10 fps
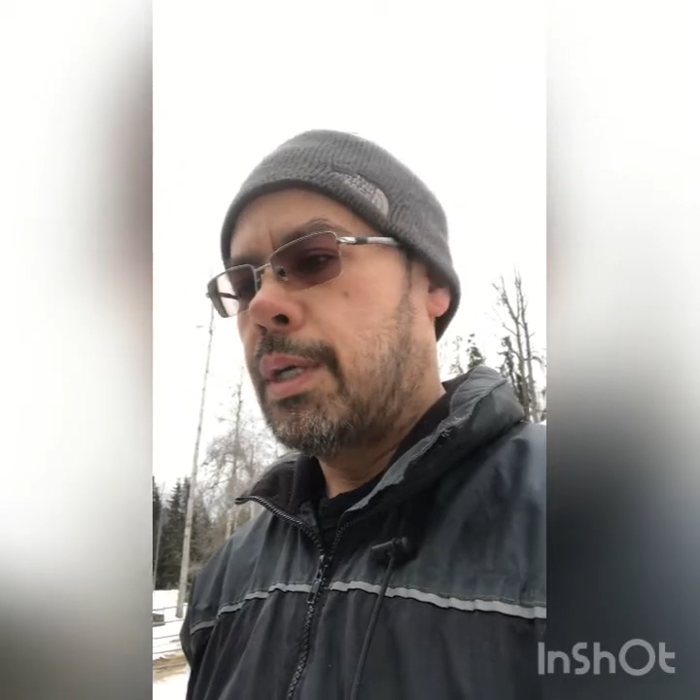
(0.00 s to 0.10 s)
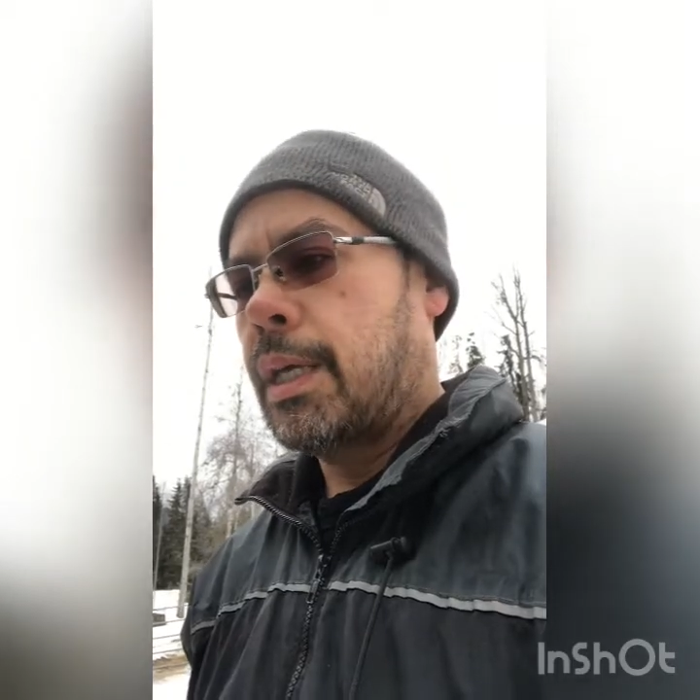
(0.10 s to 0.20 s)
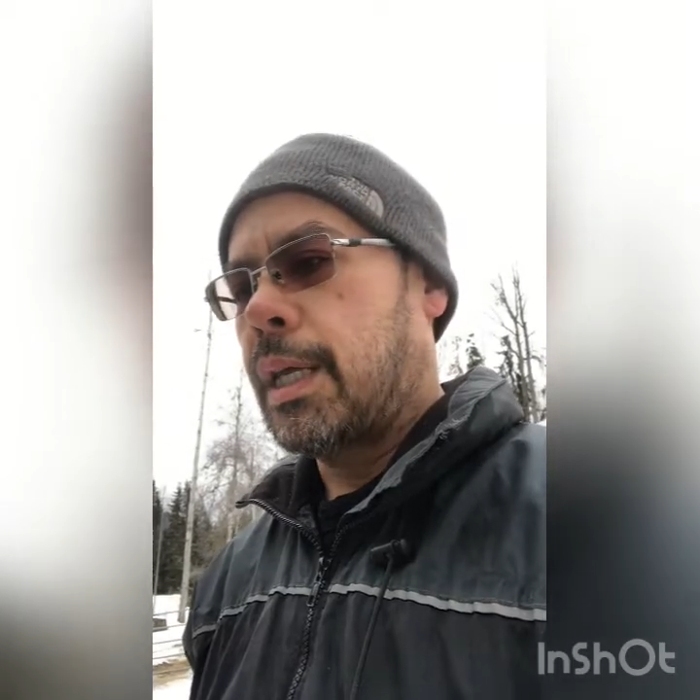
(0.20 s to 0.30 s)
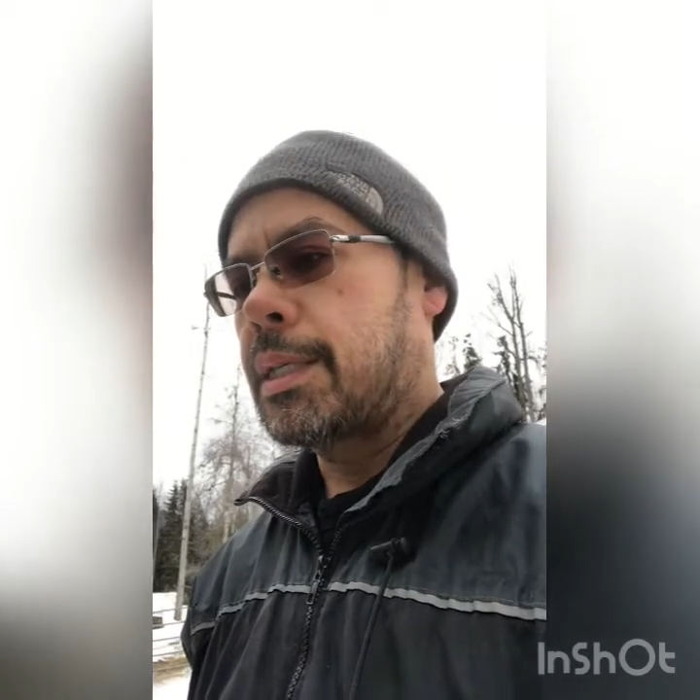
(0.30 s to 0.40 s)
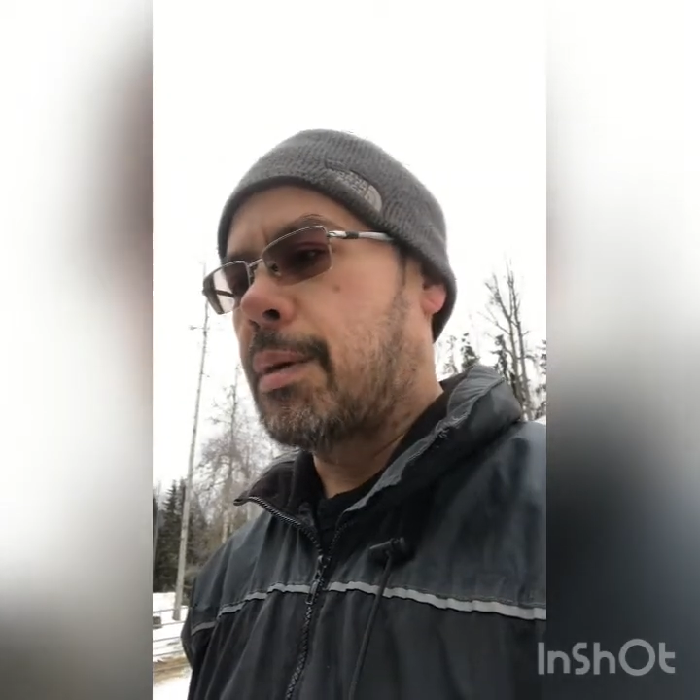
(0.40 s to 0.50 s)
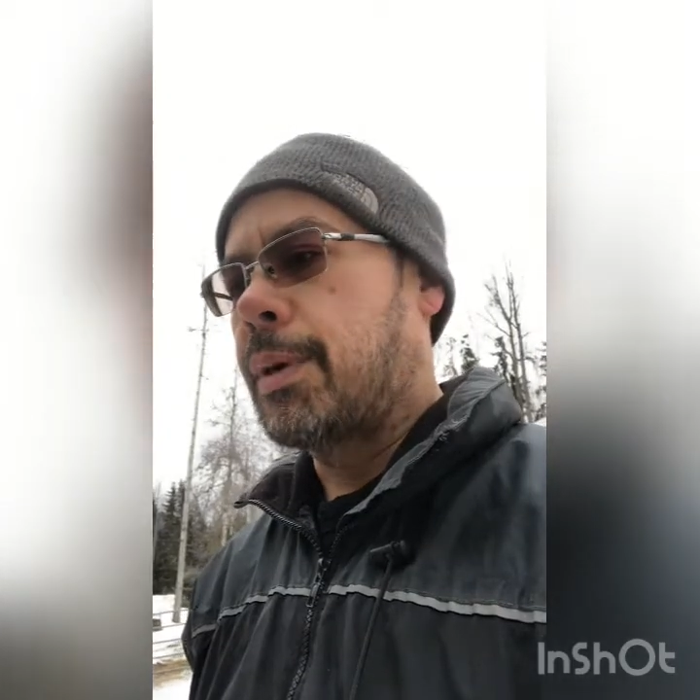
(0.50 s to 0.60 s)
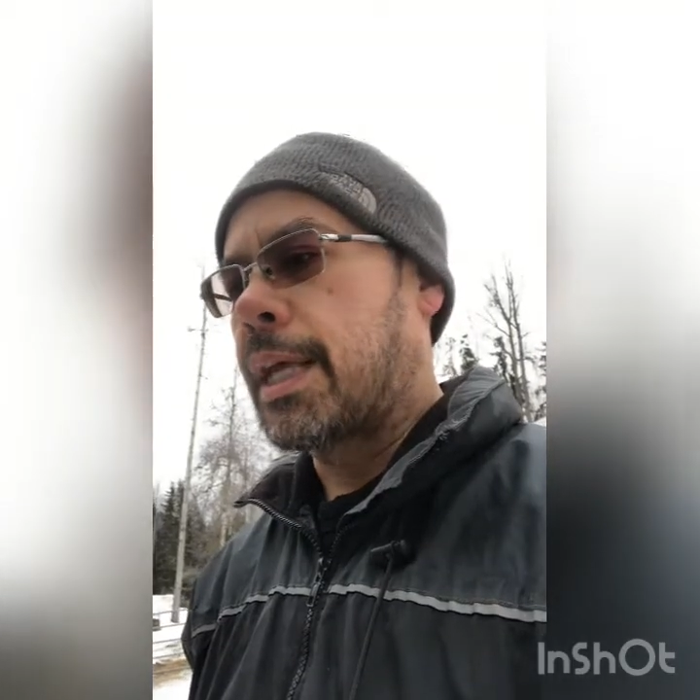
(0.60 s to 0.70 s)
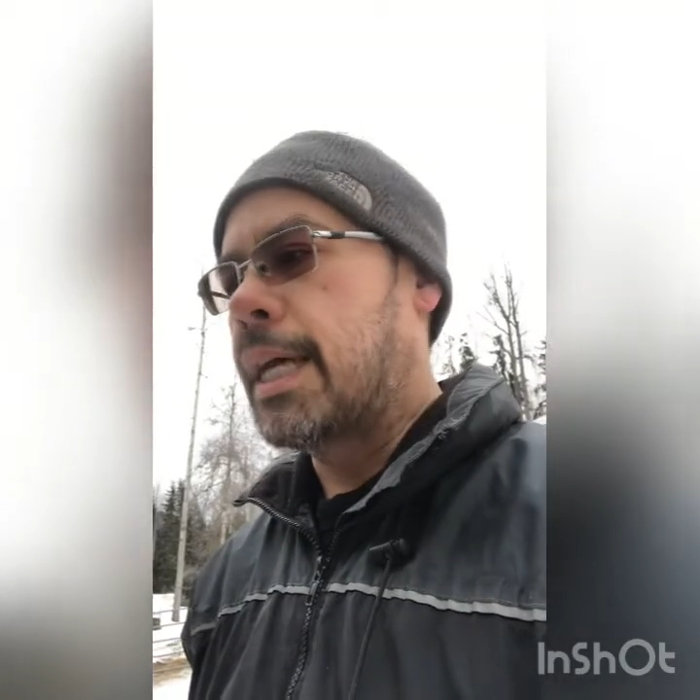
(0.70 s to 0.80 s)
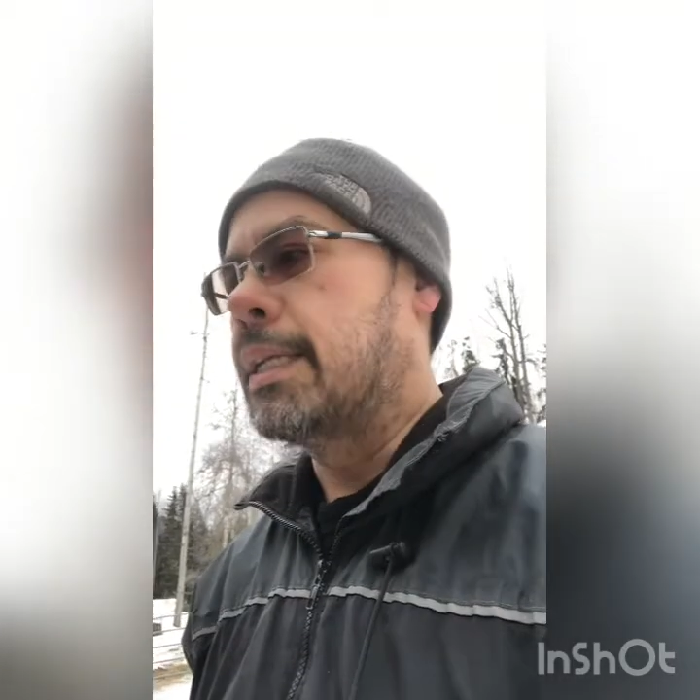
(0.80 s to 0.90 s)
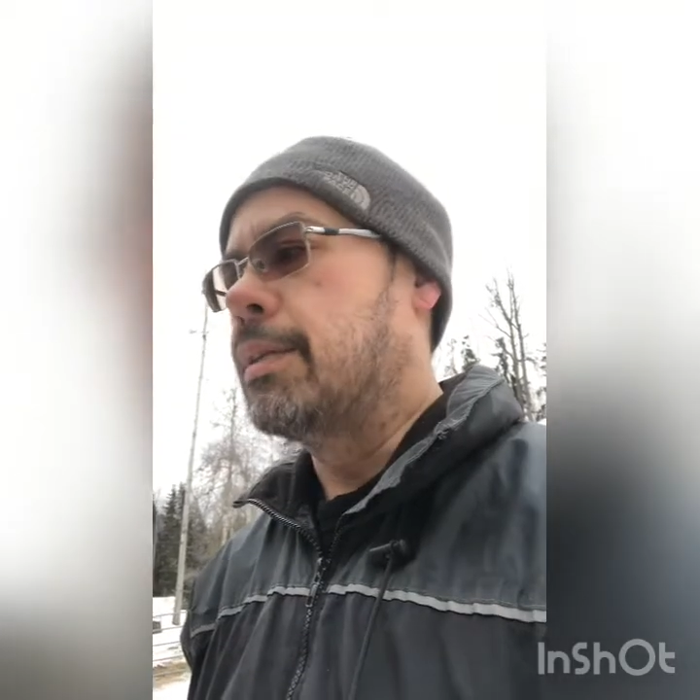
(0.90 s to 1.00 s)
get somebody
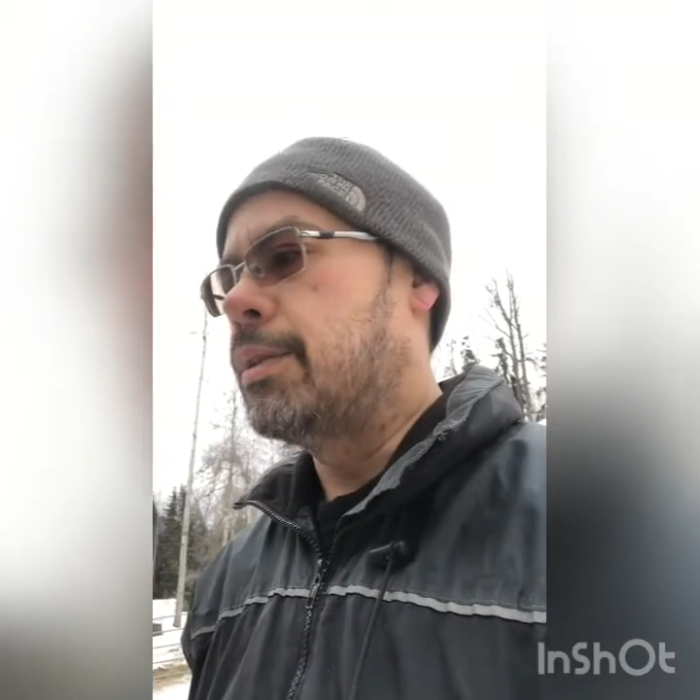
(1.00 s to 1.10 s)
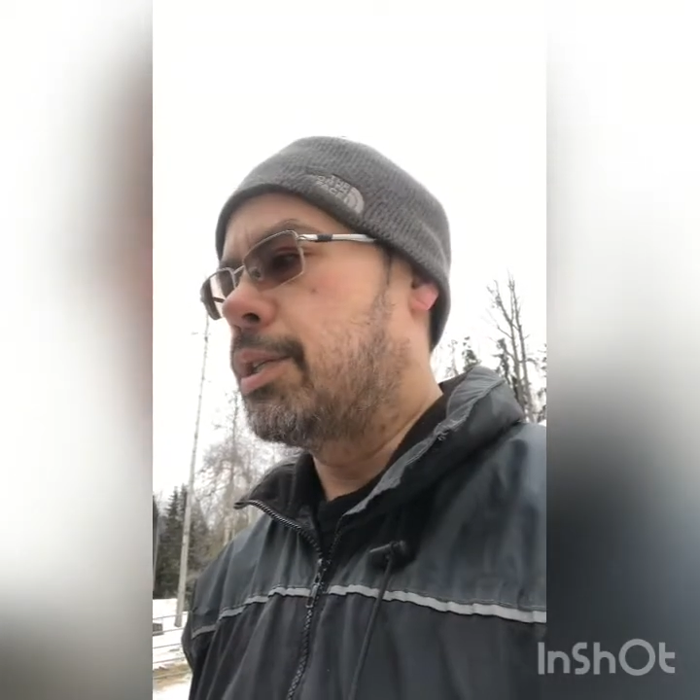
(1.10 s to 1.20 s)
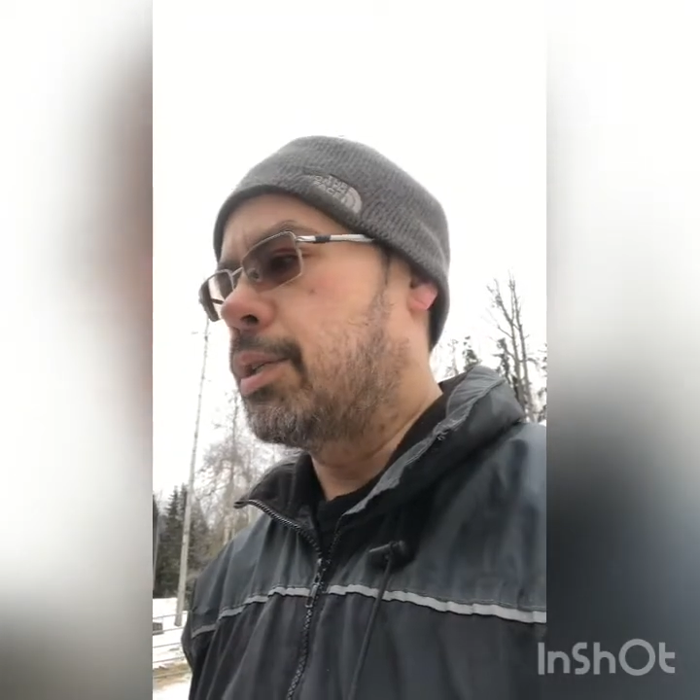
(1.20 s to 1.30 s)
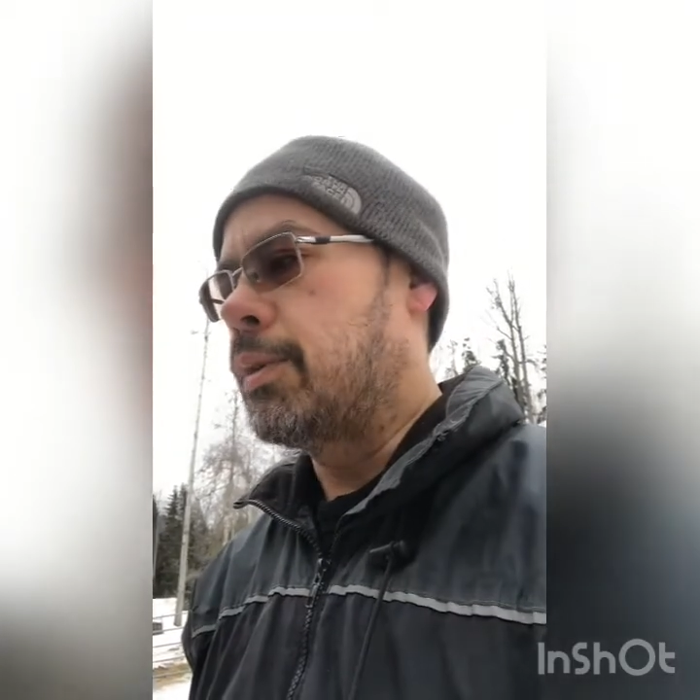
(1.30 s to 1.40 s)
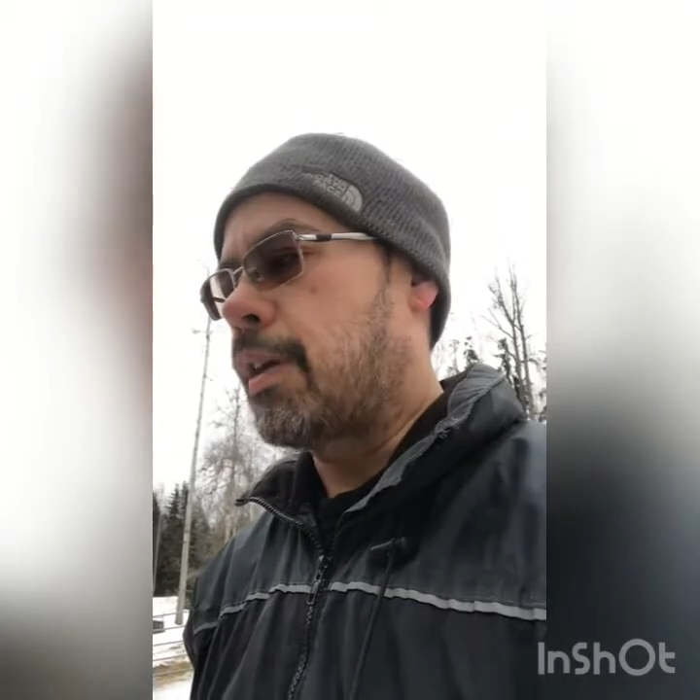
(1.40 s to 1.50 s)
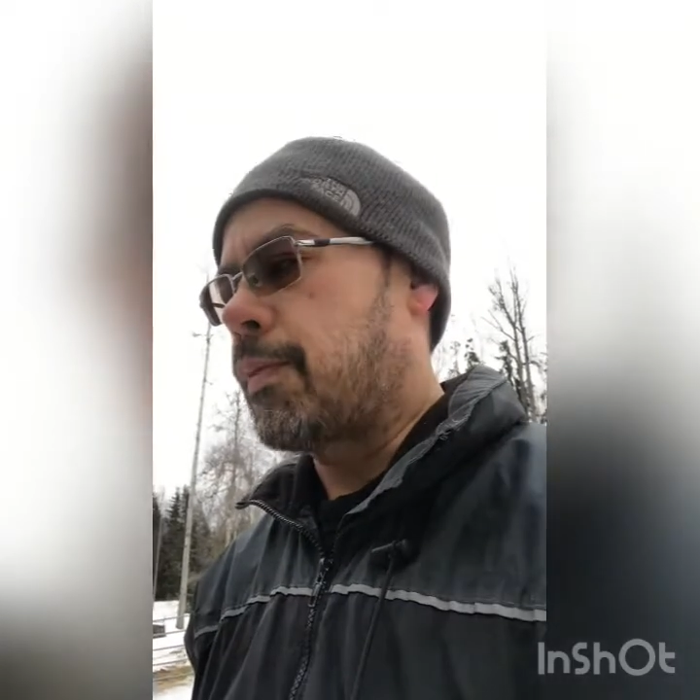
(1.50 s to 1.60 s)
in to give